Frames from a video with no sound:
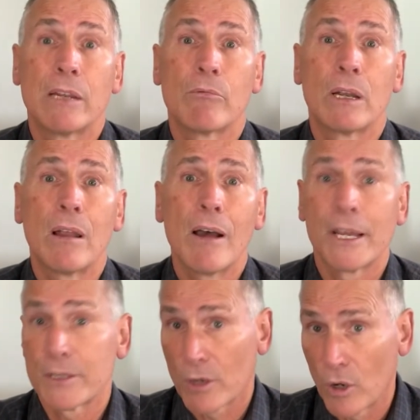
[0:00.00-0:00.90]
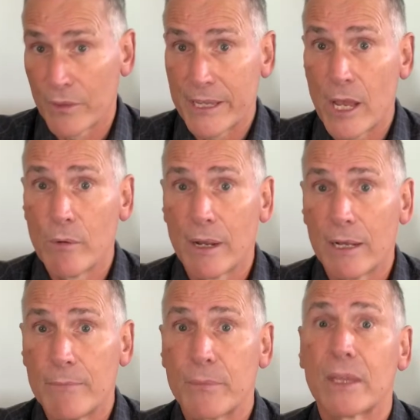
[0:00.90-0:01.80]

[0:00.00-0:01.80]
reliant on the owner,